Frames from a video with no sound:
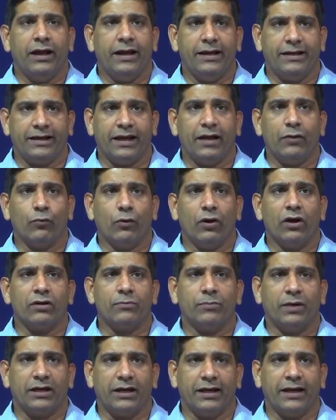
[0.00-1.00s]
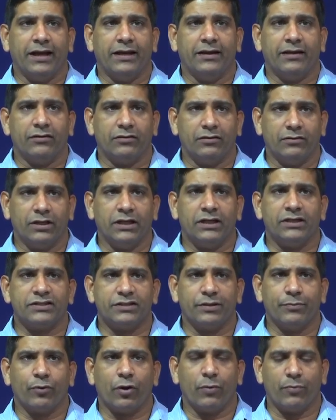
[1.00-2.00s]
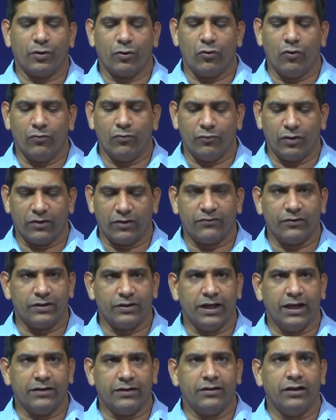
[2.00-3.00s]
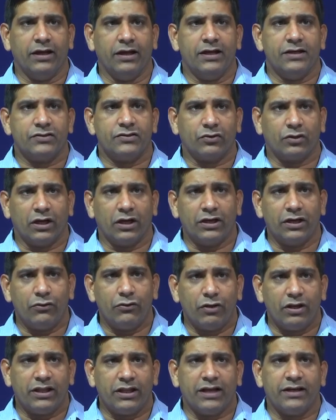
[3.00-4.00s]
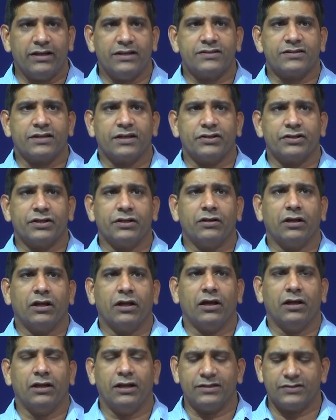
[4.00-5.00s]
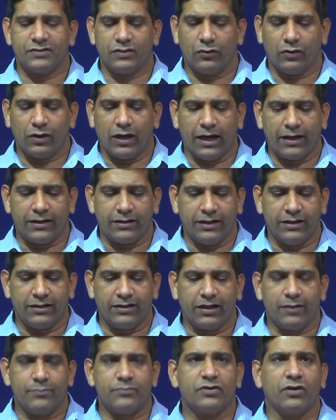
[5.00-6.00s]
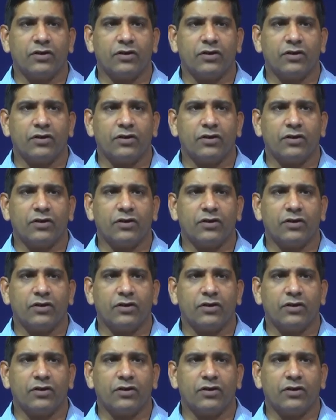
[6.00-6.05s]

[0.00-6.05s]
It can work, but again it's a proper homework for that. So continuing that discussion, let's look at in terms